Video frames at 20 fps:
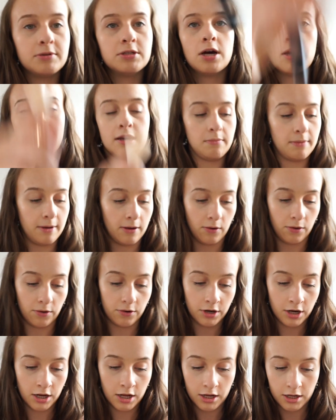a tiny bit
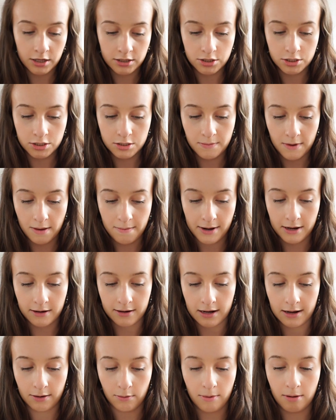on, just to make me
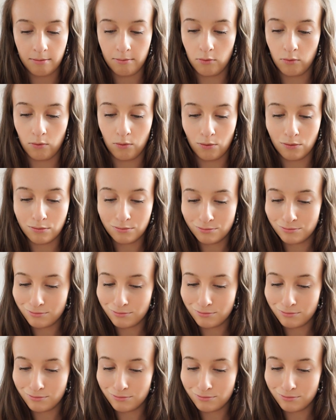look a little bit more